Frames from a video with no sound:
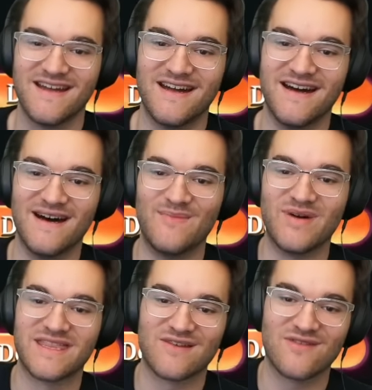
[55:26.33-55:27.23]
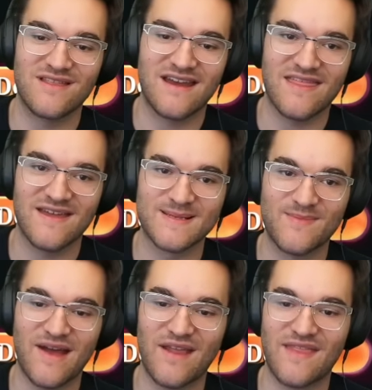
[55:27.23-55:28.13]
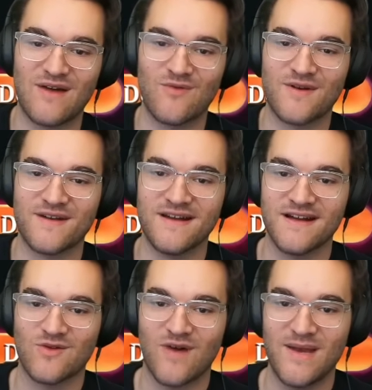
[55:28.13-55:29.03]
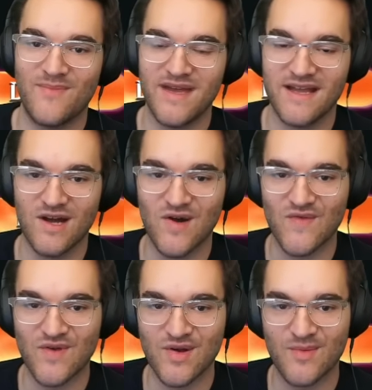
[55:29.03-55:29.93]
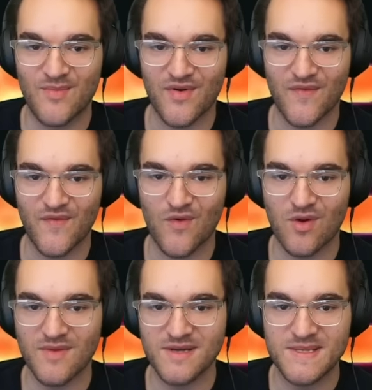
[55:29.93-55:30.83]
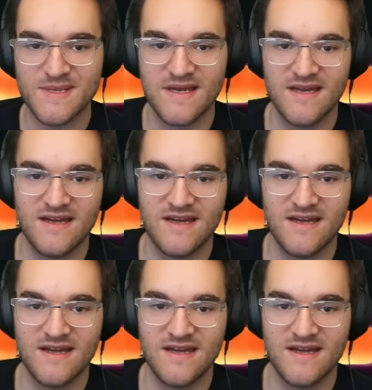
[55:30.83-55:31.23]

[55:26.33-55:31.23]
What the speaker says: but there were a lot of things about it that were quite big over performers.